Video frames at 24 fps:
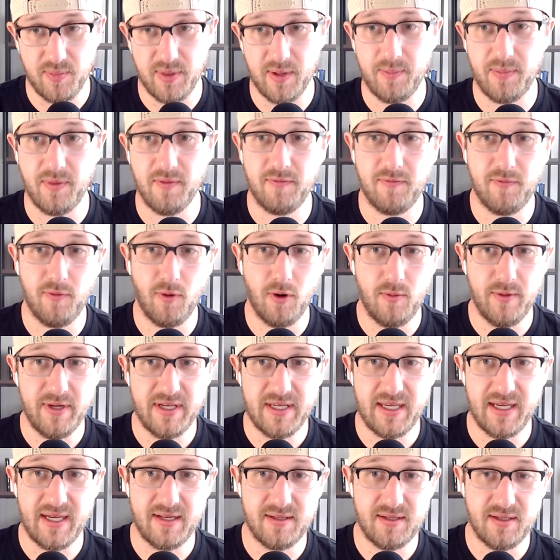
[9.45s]
But before we
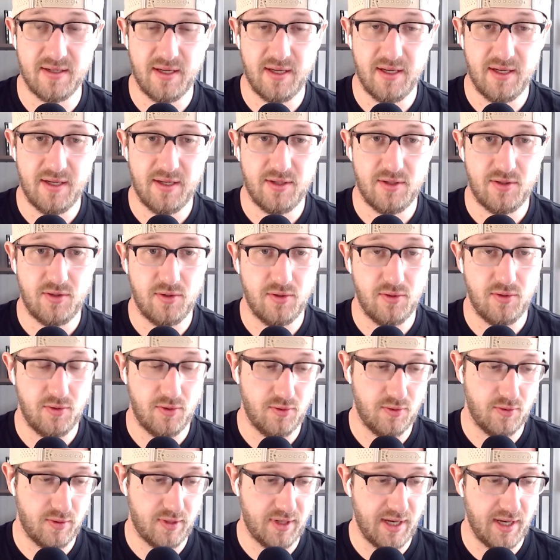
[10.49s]
get
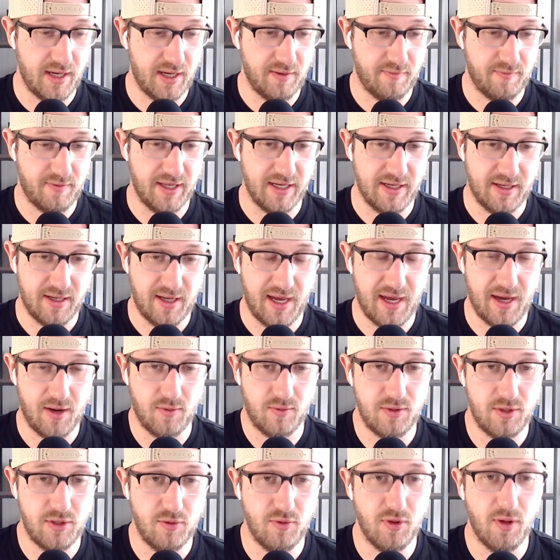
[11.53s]
to kind of like
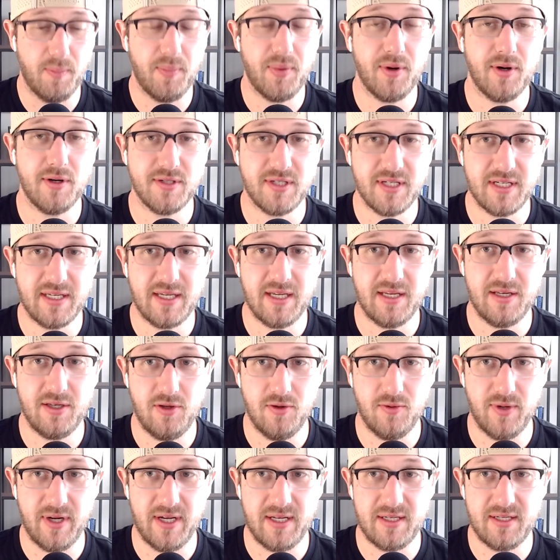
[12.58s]
how you, the person, can
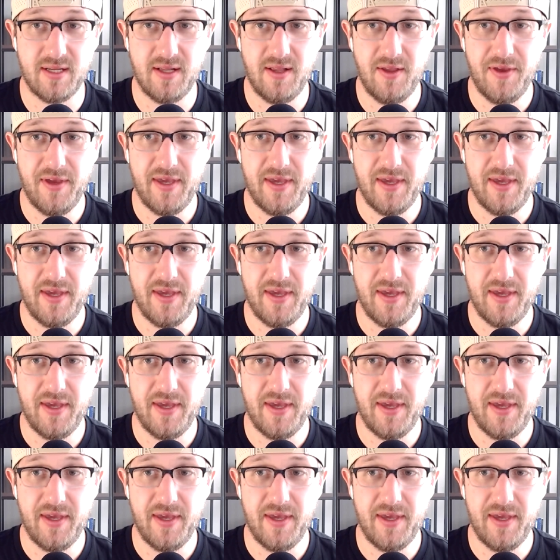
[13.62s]
do it,